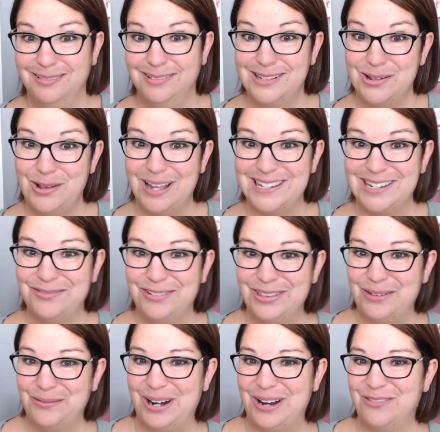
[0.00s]
it's a lot different
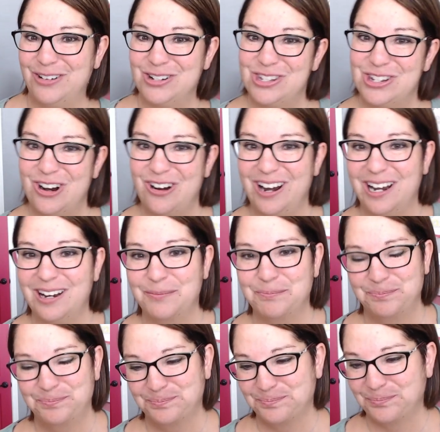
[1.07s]
than when I first started.
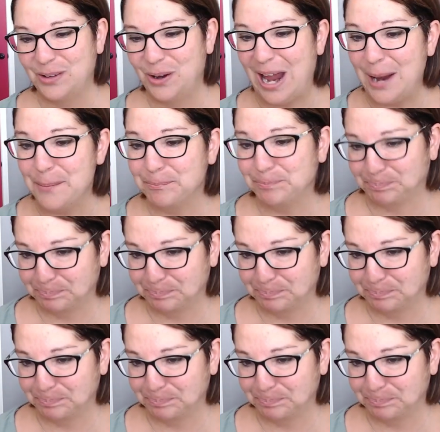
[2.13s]
Okay.